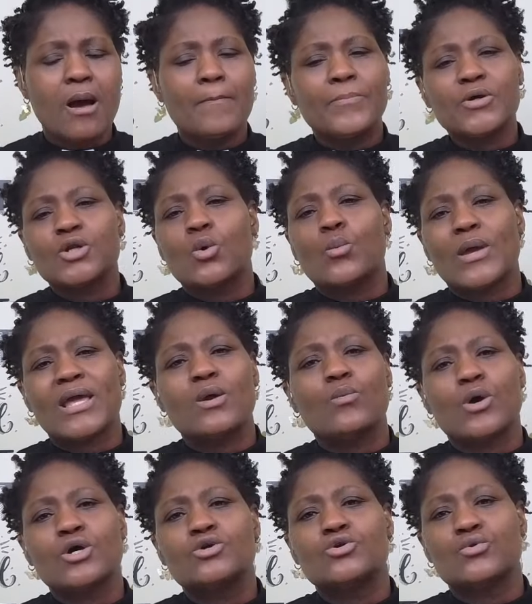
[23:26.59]
Put away
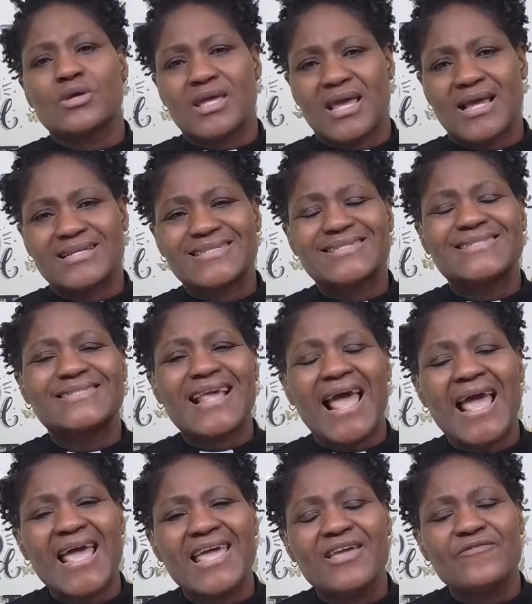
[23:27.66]
what you can.
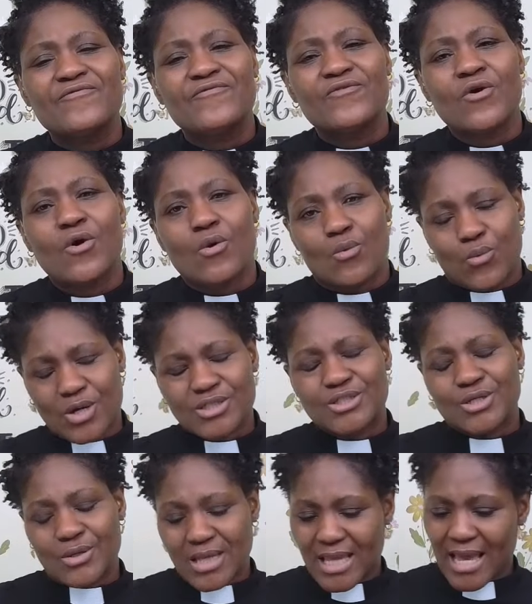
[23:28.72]
Save what
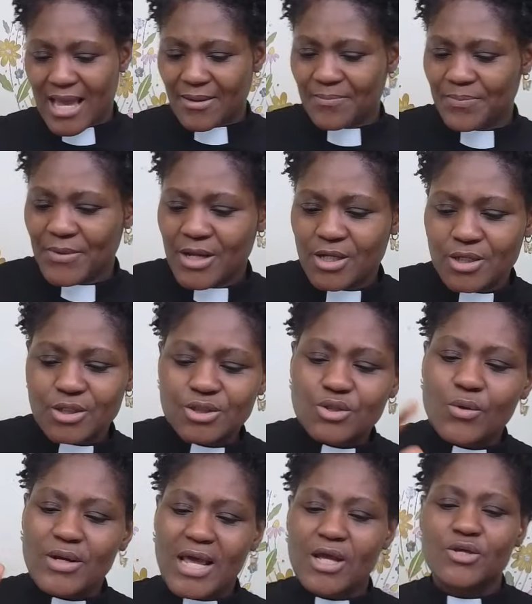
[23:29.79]
you can, and
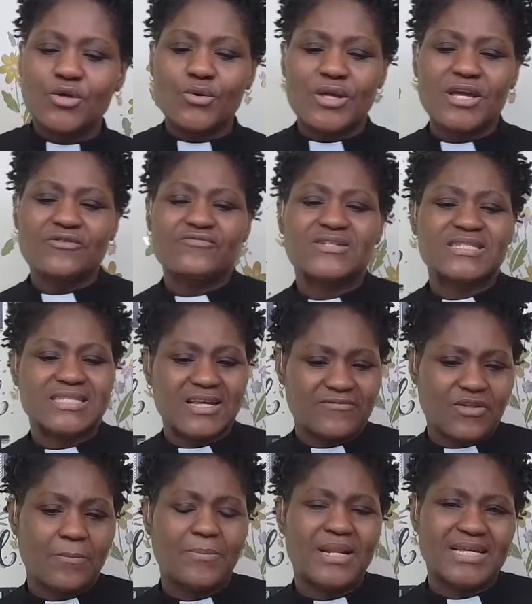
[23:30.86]
so that you can receive
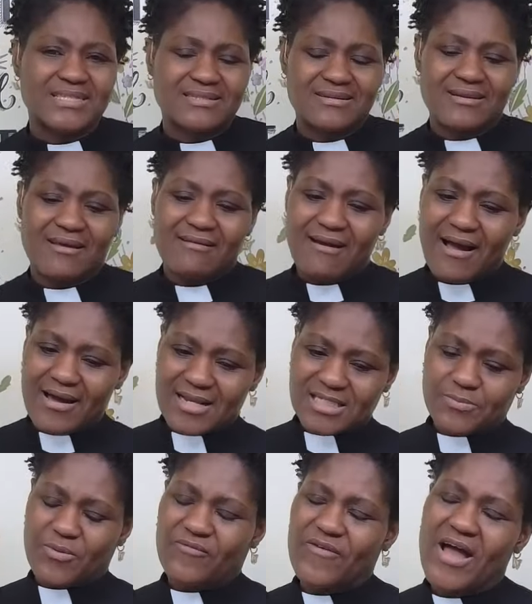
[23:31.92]
the blessing that God has
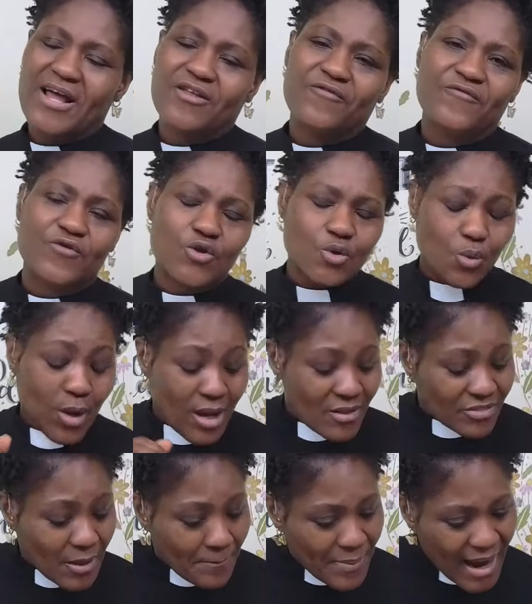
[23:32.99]
provided for you.
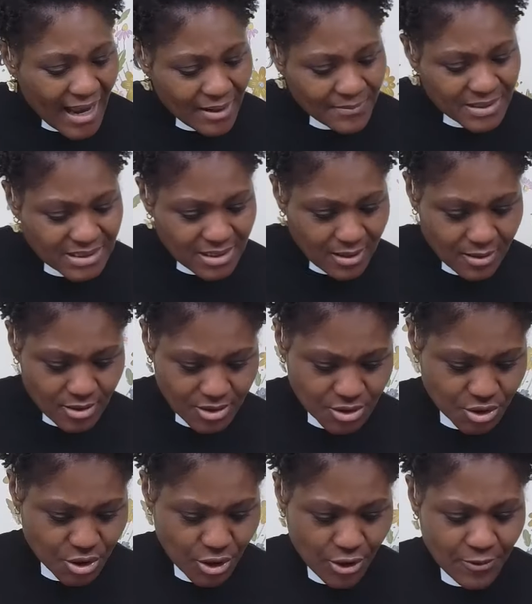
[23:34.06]
The Bible tells us
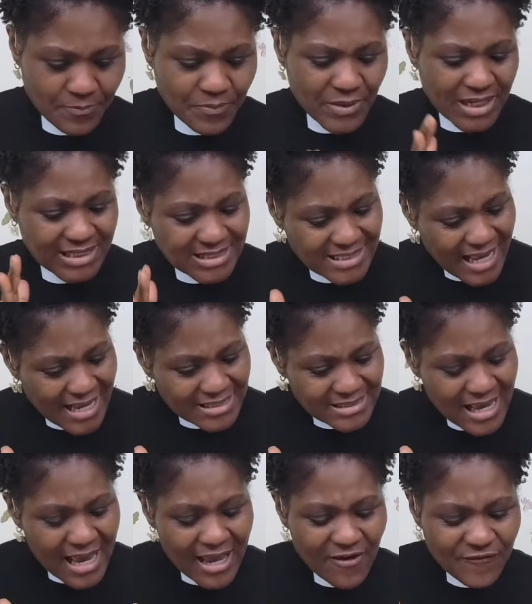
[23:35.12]
here, it says,
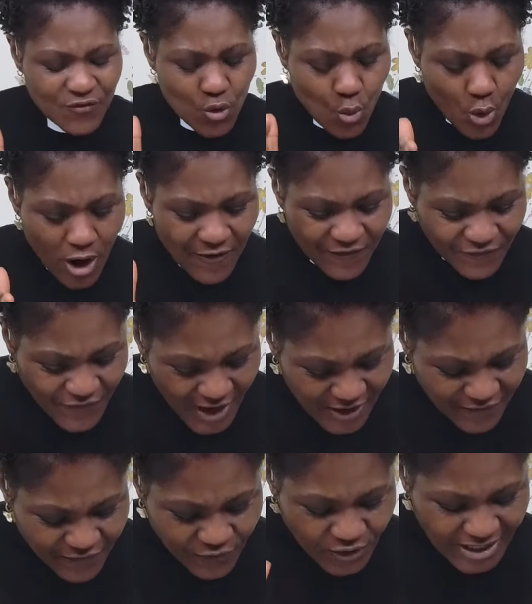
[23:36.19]
if you are
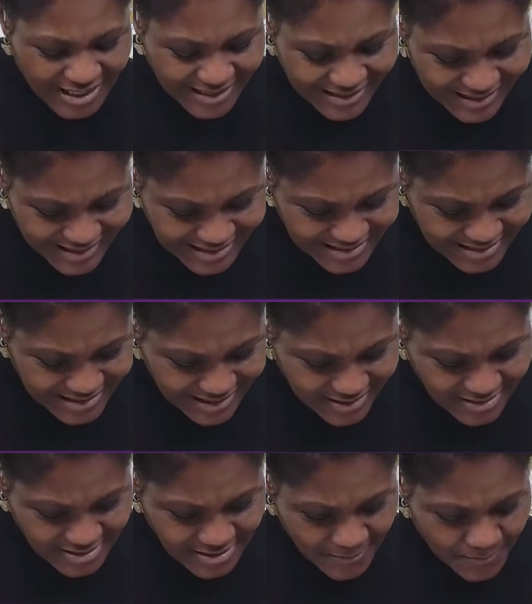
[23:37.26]
faithful in little
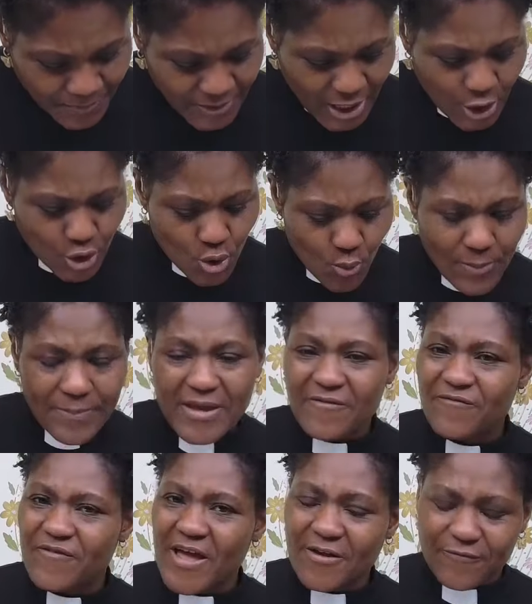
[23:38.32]
things, then you will be
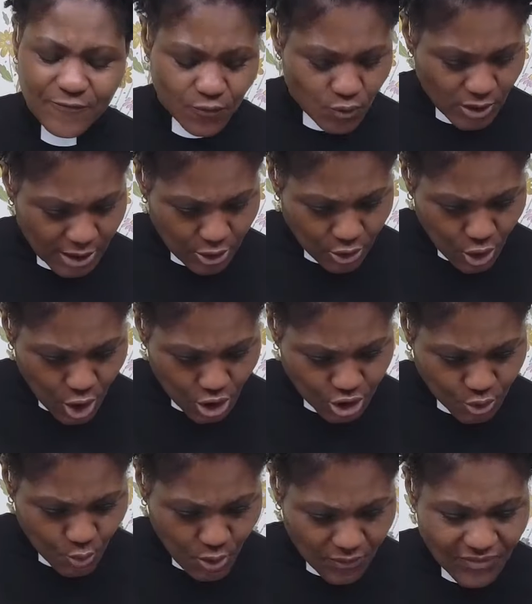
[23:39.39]
faithful in
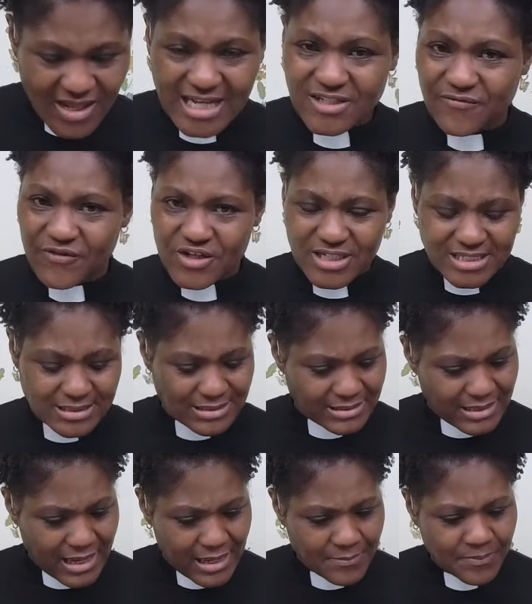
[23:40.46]
large ones. That's verses
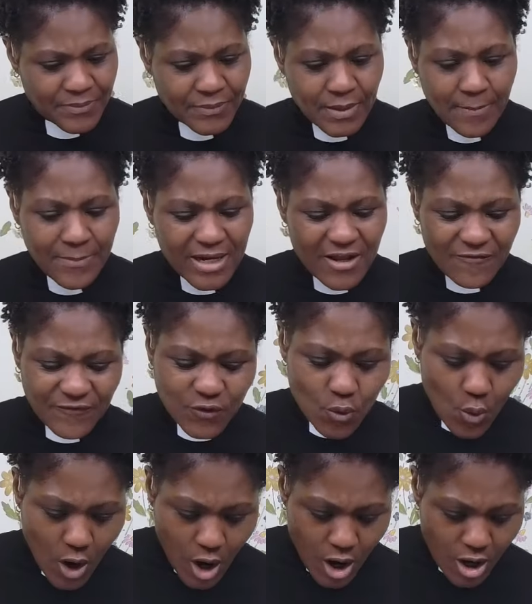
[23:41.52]
10. But if
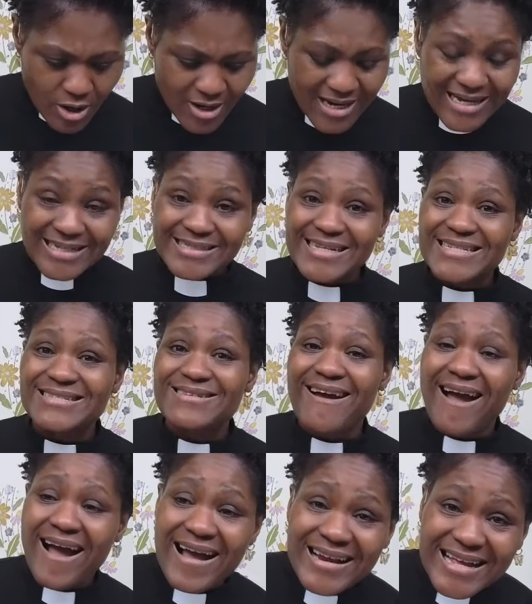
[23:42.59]
you are
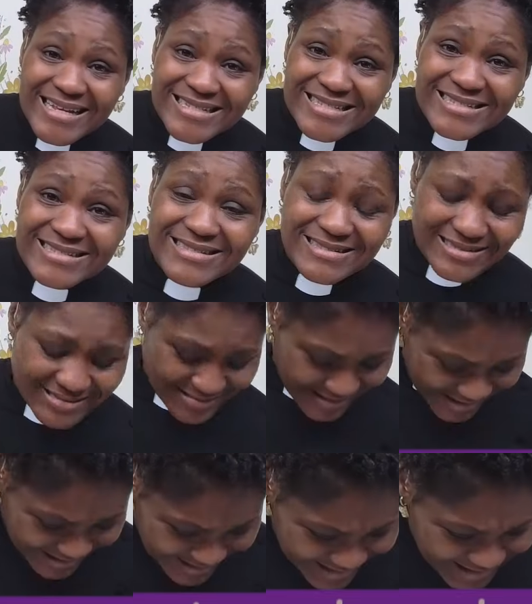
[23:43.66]
dishonest
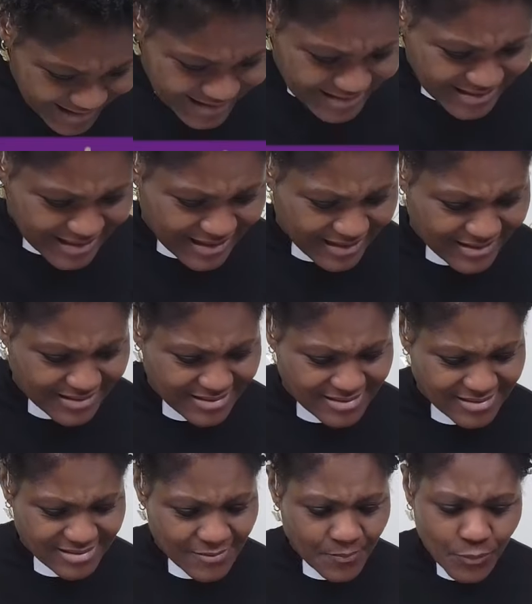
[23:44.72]
in little
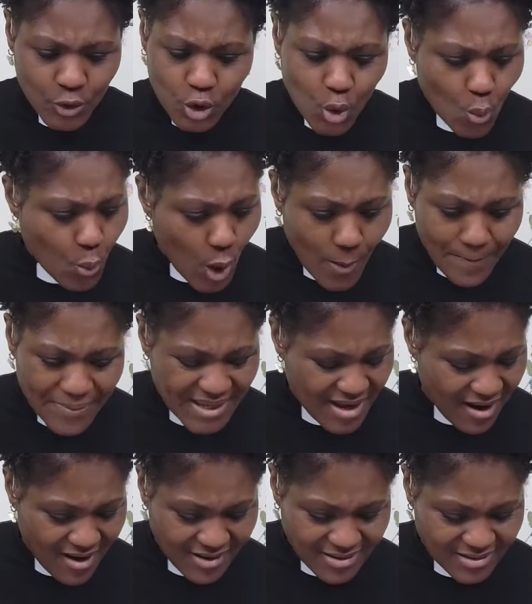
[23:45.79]
things, you won't be
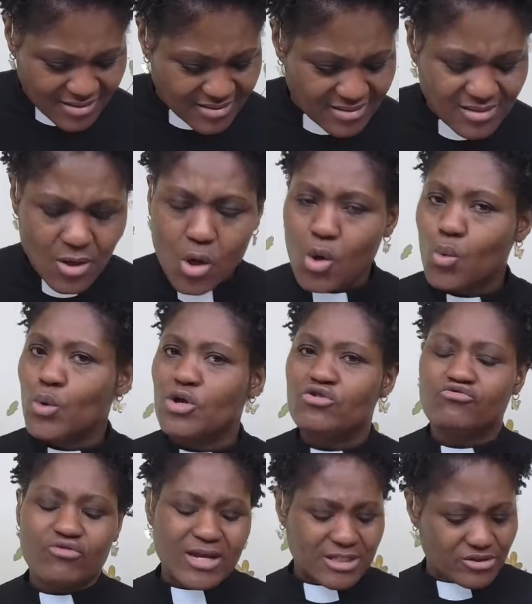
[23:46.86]
honest with
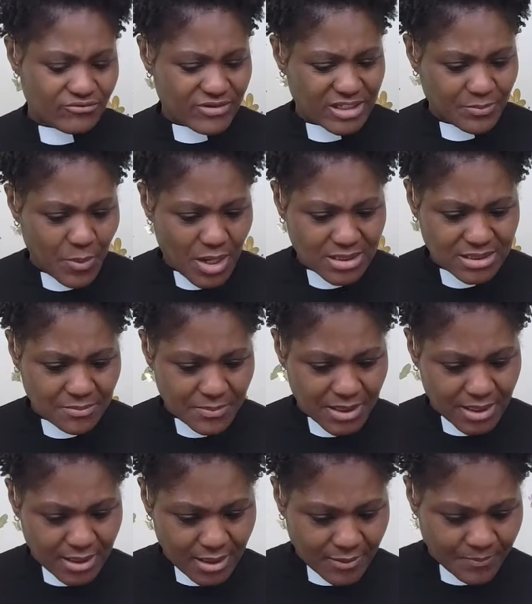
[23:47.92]
greater
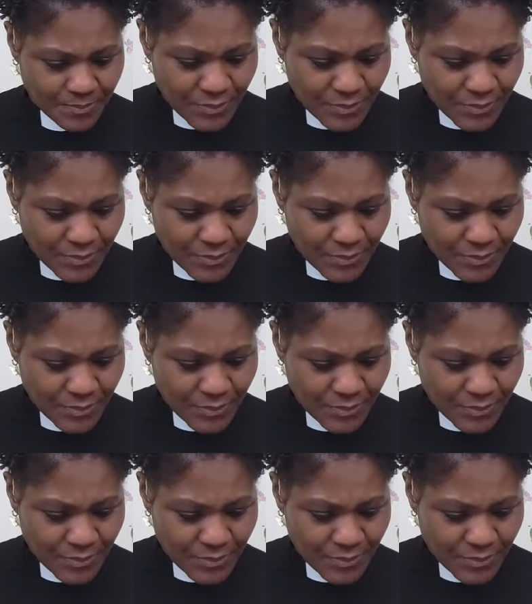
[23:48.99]
responsibility.